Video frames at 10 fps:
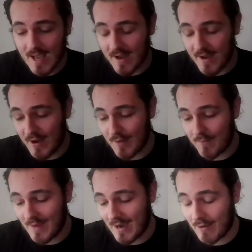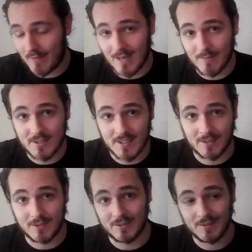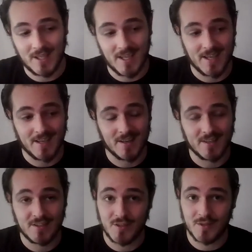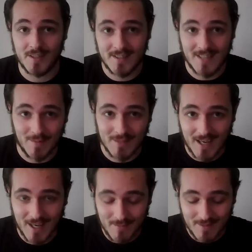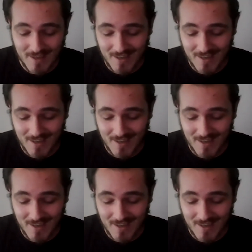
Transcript: However, I'm still a student at the same time.